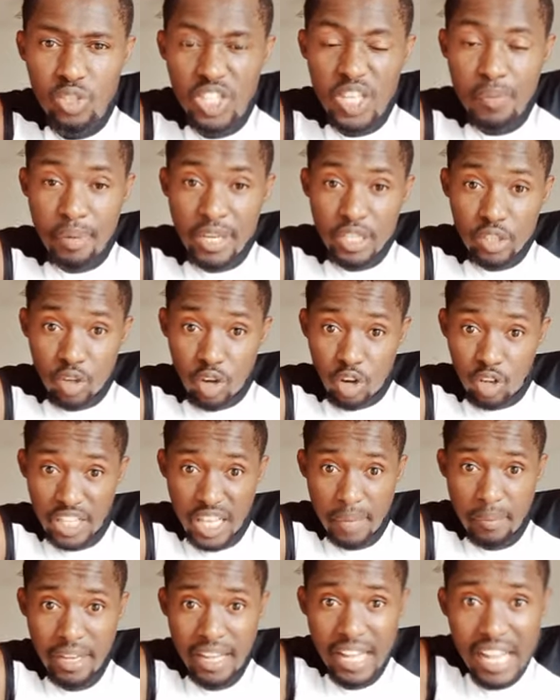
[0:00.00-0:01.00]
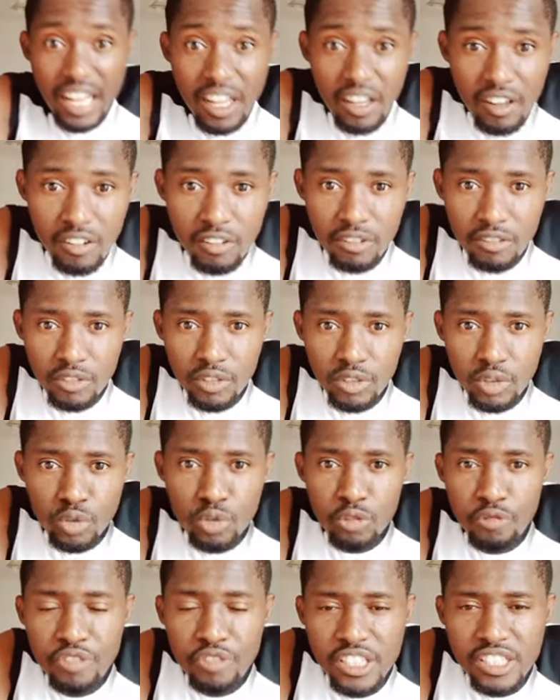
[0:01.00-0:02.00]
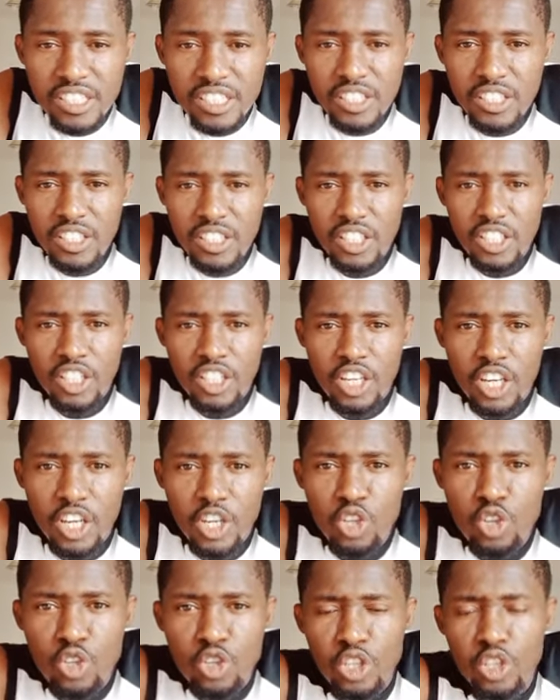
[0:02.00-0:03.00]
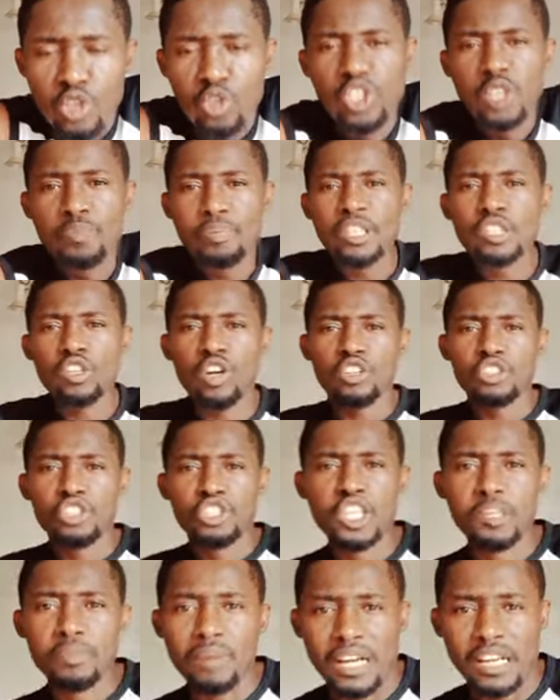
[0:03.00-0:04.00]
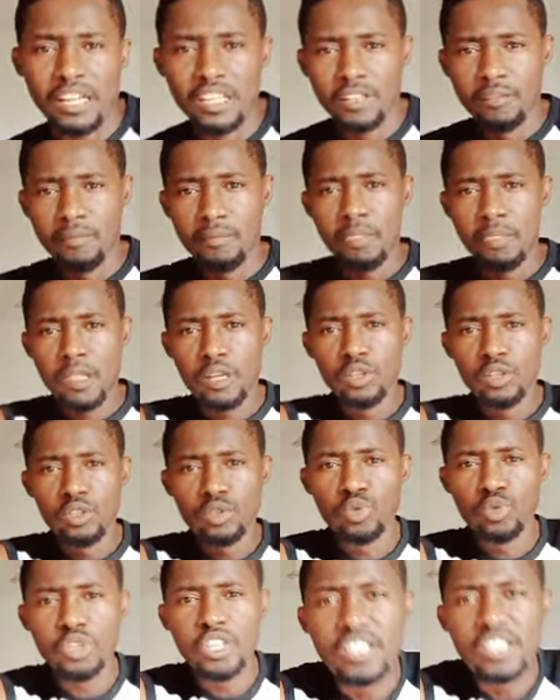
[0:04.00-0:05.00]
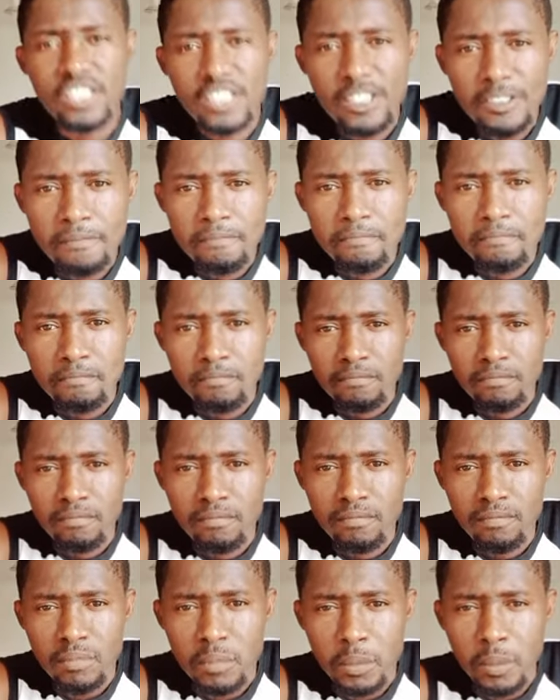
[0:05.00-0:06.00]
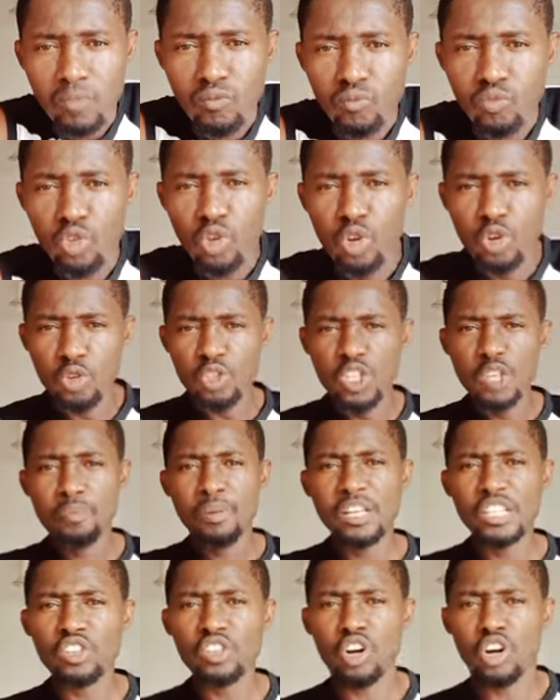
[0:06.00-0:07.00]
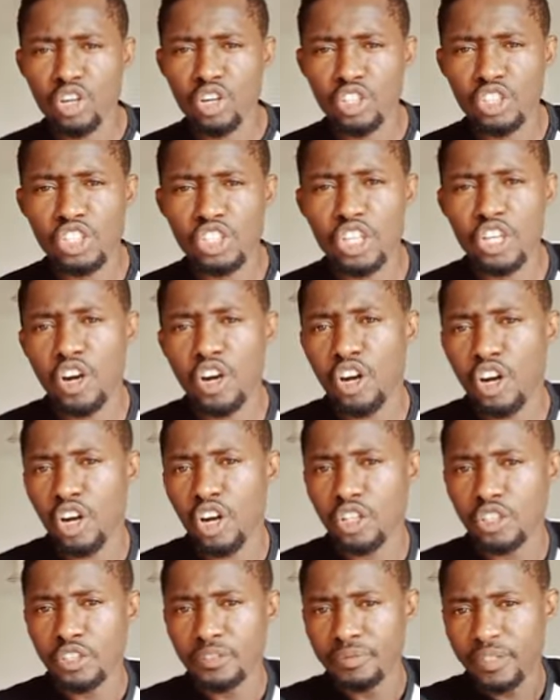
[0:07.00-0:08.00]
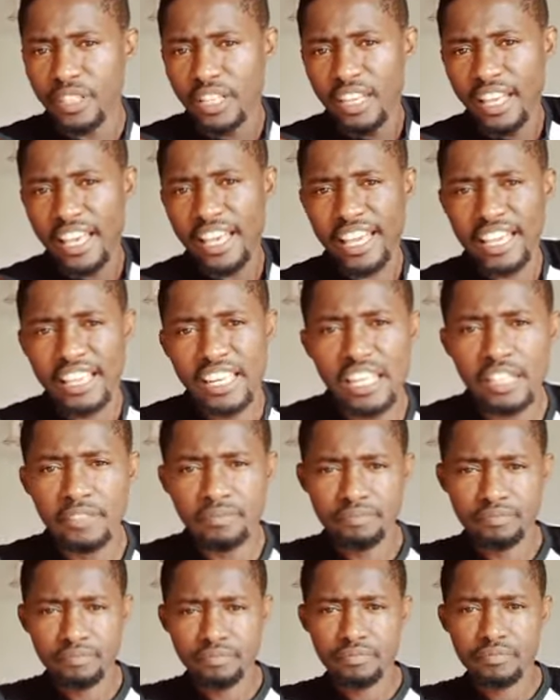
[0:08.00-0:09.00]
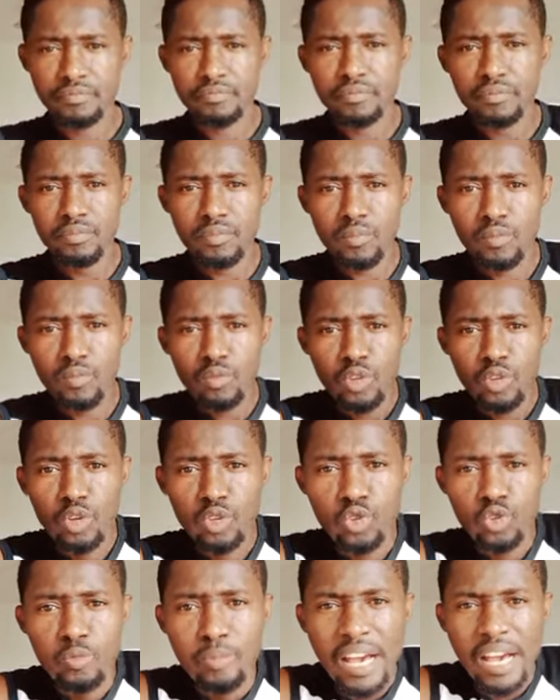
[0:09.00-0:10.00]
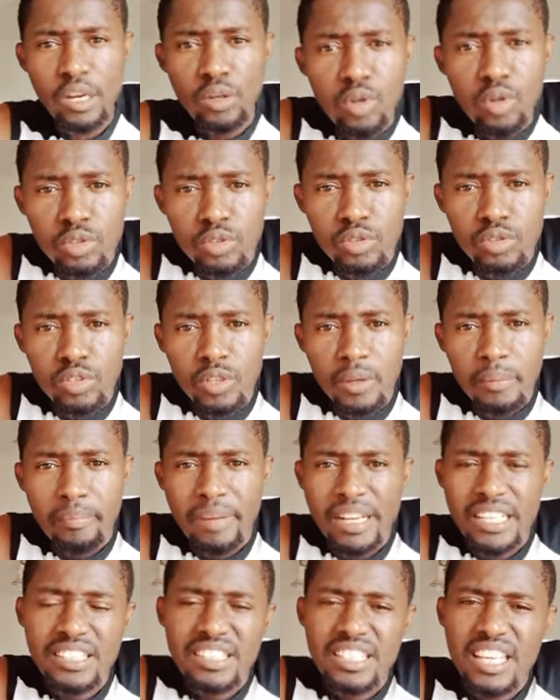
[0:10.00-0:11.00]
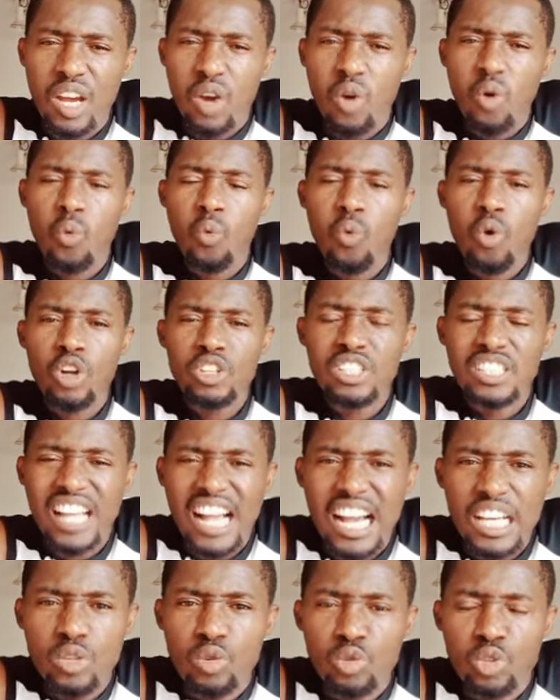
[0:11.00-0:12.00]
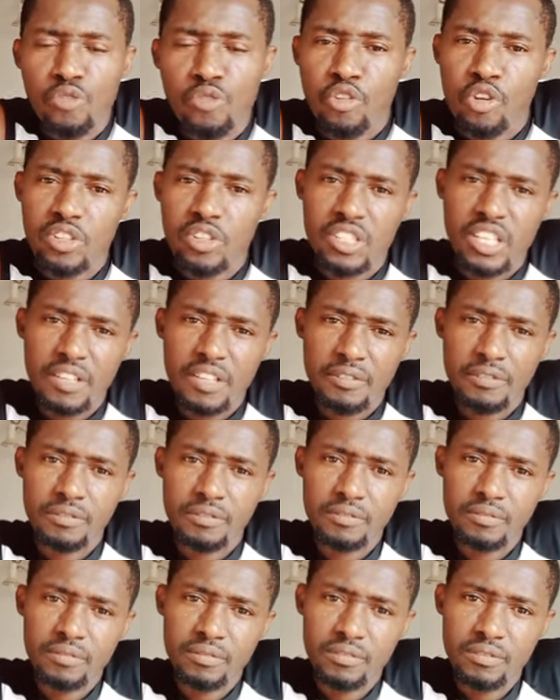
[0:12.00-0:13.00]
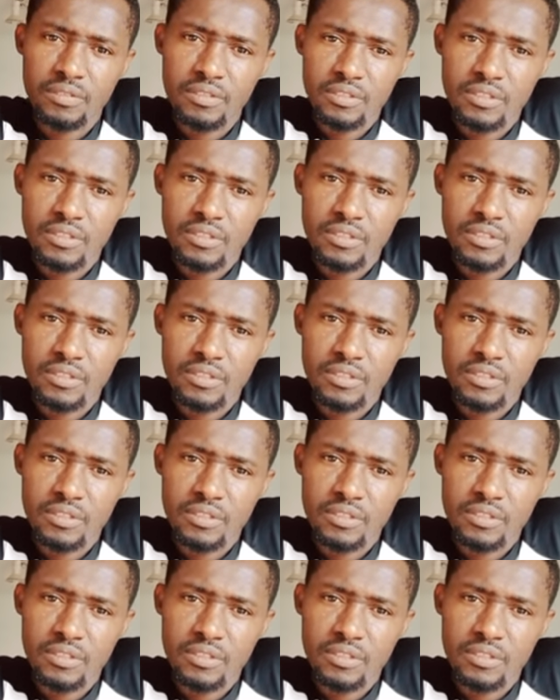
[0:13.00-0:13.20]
You depend on Emeka to feed. You depend on Chima to eat. You depend on Ekene to buy clothes. My dear, what can you do for yourself?